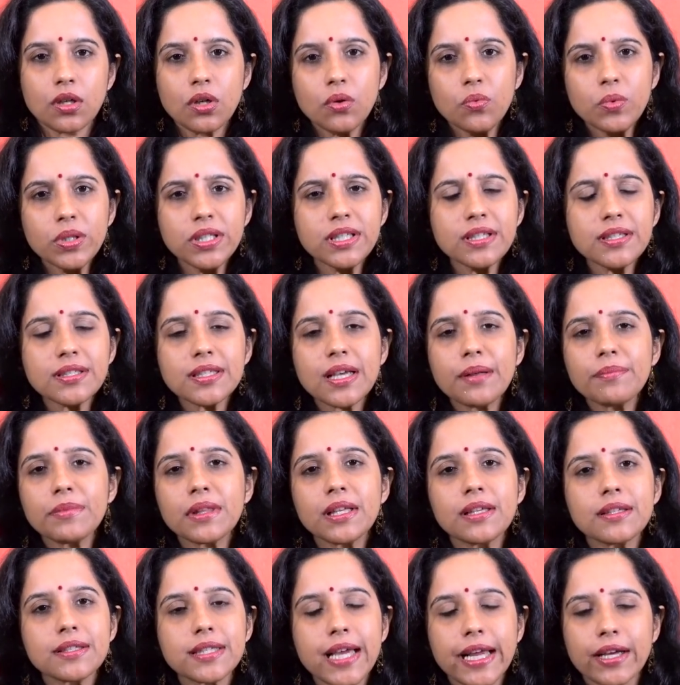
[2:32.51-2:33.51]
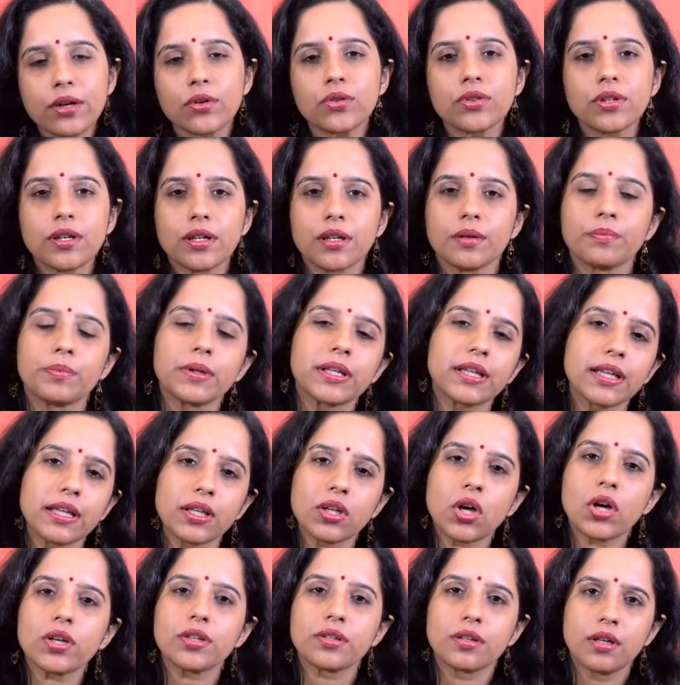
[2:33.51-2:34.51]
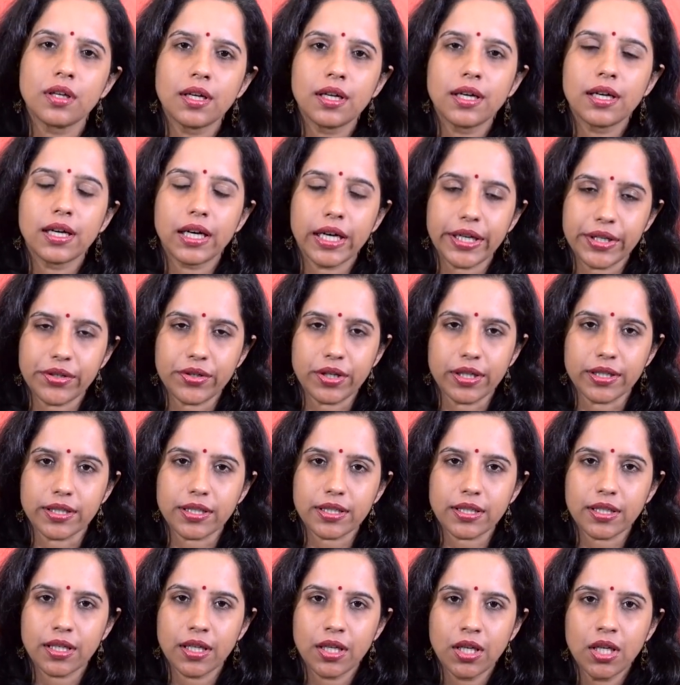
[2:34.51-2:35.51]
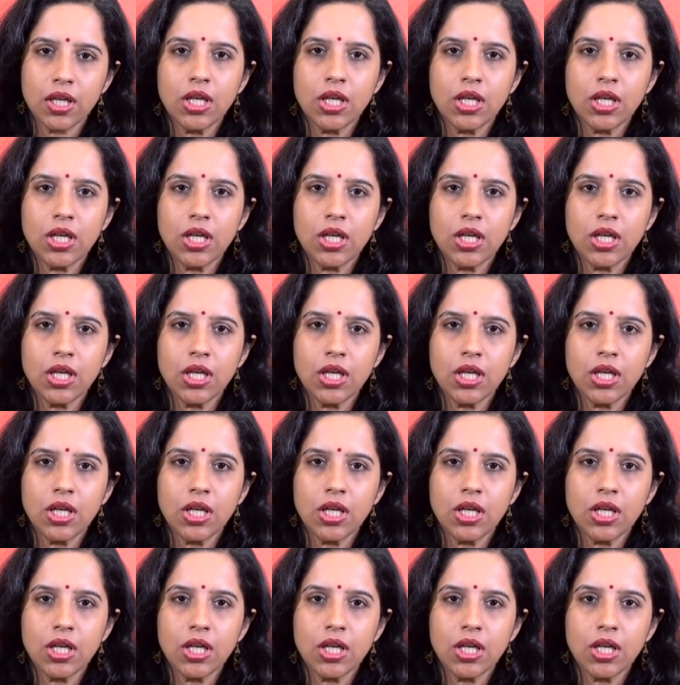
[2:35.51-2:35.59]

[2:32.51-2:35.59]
which is something psychotherapy cannot address.